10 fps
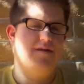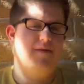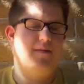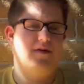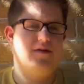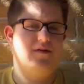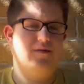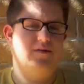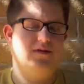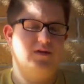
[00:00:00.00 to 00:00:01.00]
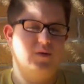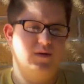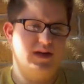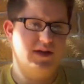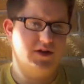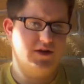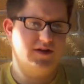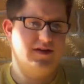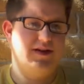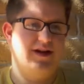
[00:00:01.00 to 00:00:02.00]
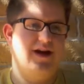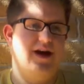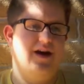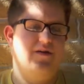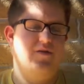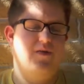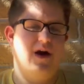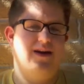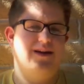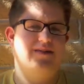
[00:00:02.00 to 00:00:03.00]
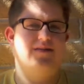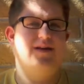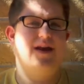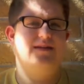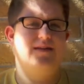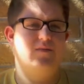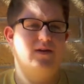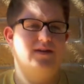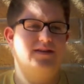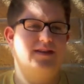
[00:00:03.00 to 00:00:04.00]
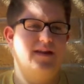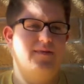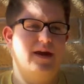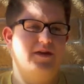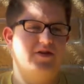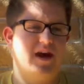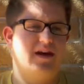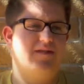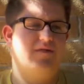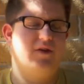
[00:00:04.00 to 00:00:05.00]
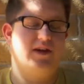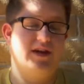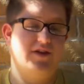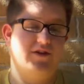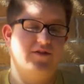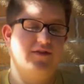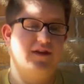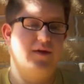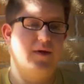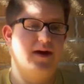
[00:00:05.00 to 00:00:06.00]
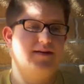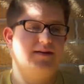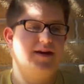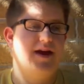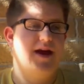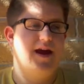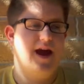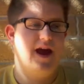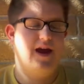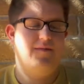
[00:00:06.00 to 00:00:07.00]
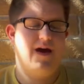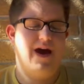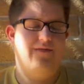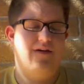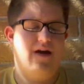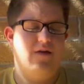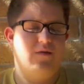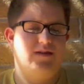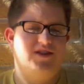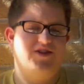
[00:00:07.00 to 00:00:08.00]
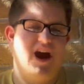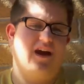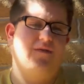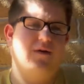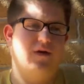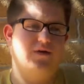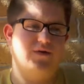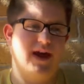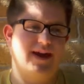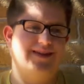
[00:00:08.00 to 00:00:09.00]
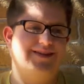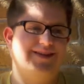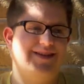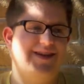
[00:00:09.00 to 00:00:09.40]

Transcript: My mother was a school teacher uh, who brought in a somewhat steady paycheck for teachers anyways. And my father was the jack of all trades.